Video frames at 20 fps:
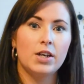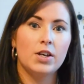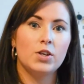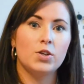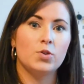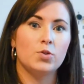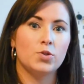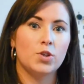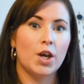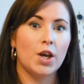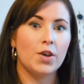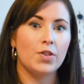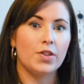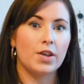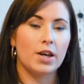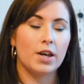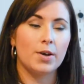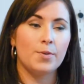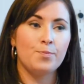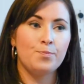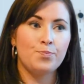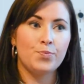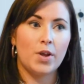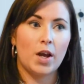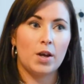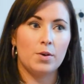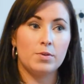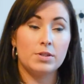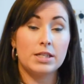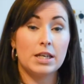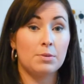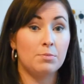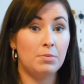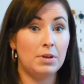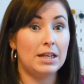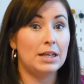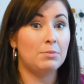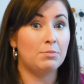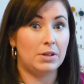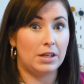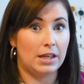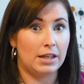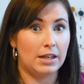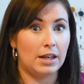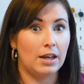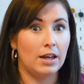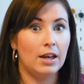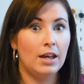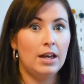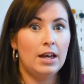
you'll know that I was a complete beginner,